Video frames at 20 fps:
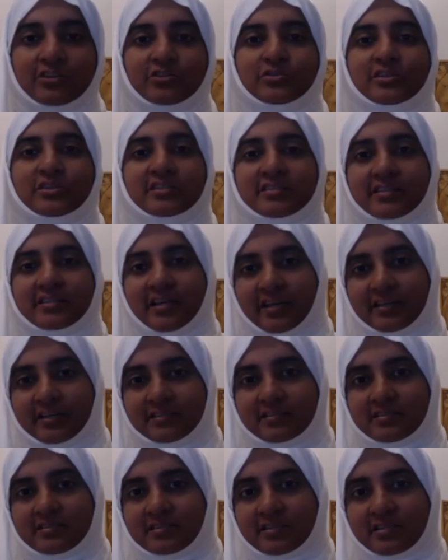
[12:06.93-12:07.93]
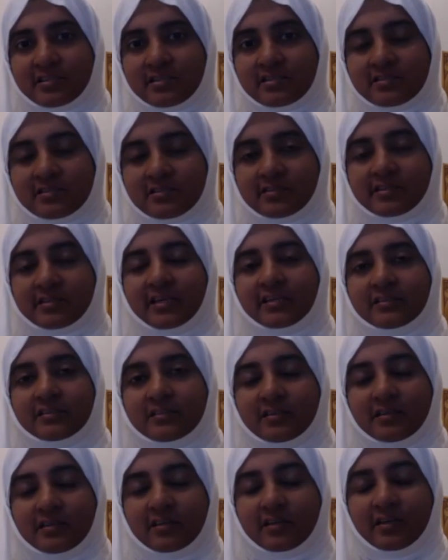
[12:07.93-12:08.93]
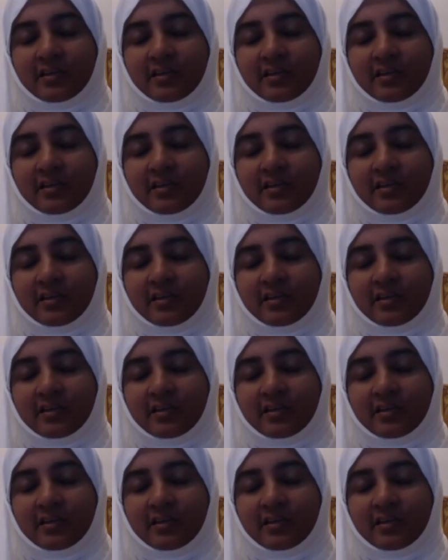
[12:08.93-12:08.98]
to the sciences that